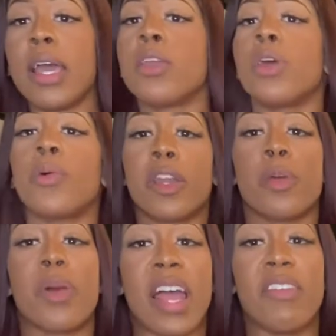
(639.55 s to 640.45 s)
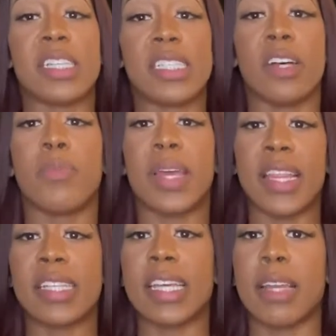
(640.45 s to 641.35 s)
And you don't want to deprive yourself, but
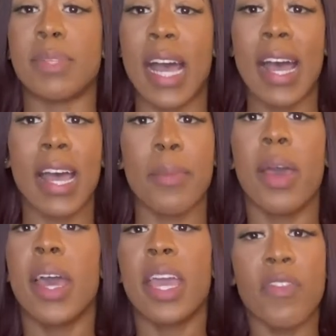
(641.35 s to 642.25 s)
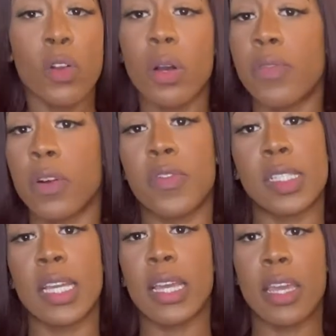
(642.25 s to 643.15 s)
at the same time, if you're going for a
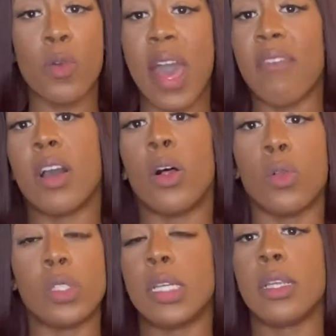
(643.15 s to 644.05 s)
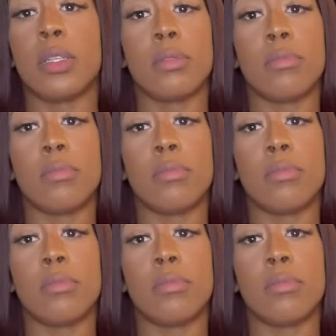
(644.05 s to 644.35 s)
physique and you have goals, then